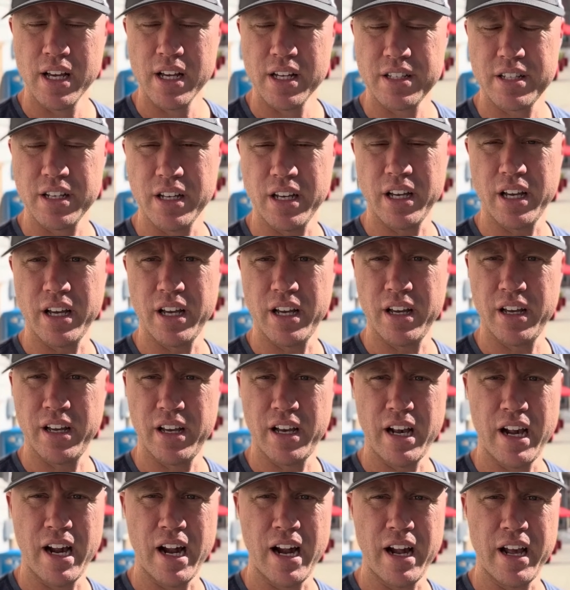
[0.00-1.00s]
to
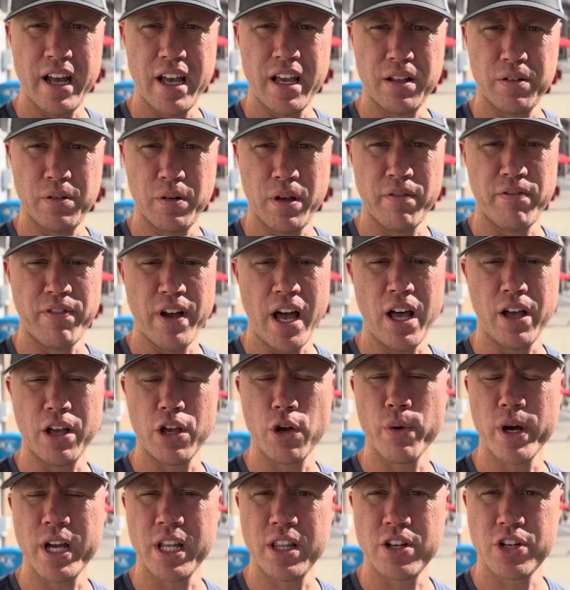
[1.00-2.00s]

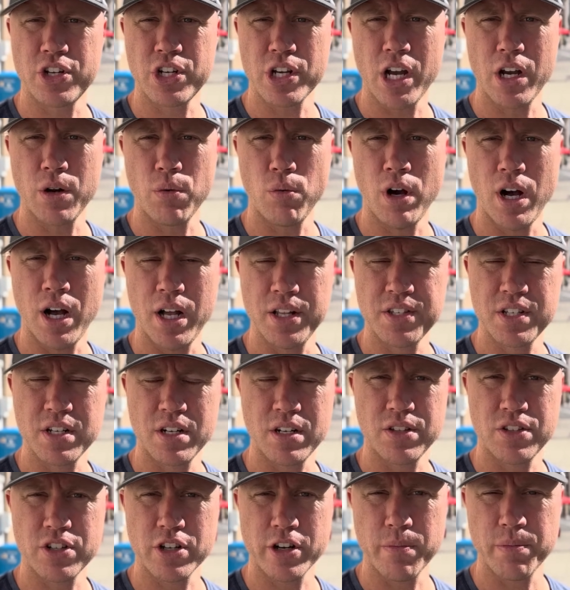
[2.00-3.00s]
evaluate Deshaun Watson
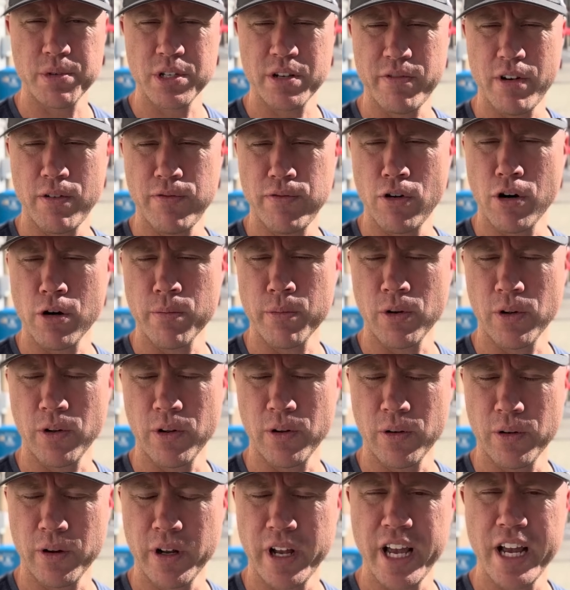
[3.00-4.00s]
in terms of a
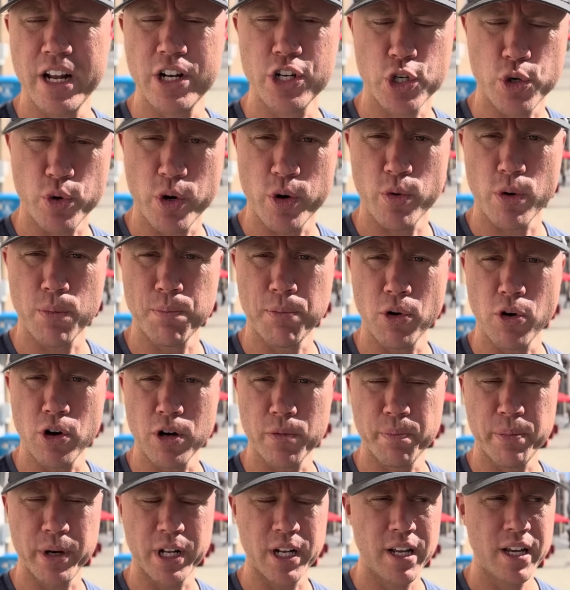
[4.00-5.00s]
formal injury report,
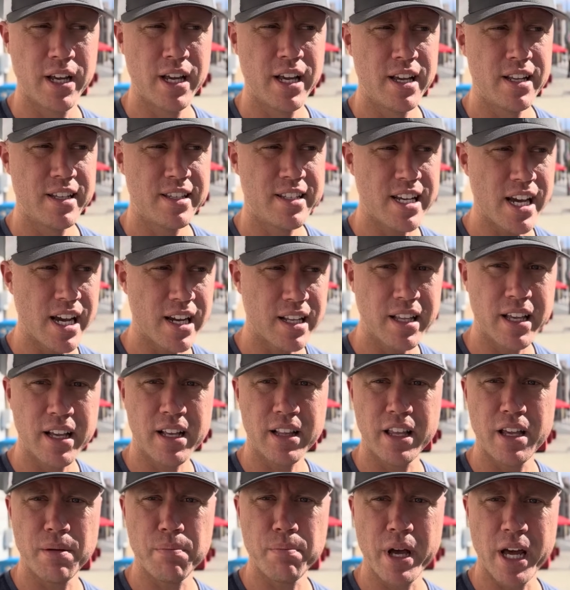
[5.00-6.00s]
but
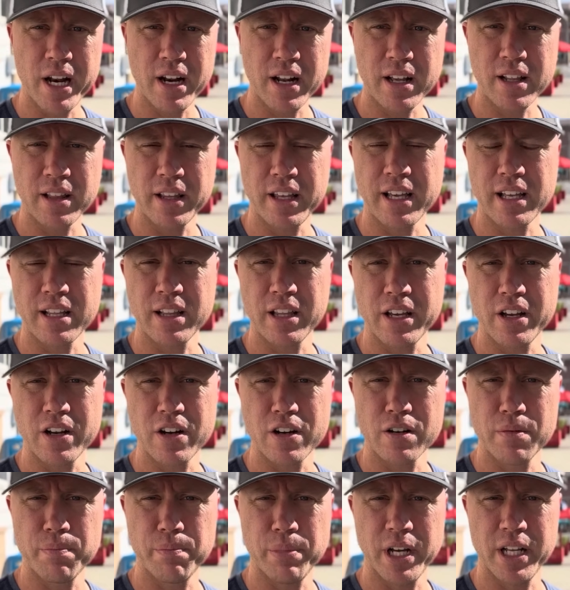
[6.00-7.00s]
technically medically
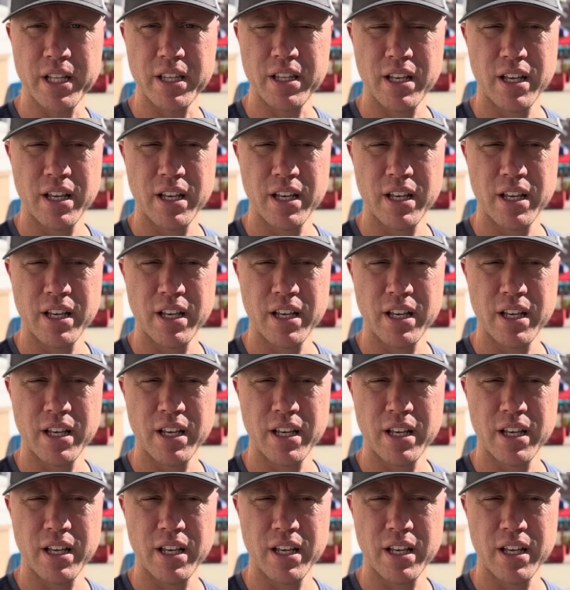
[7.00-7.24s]
cleared, but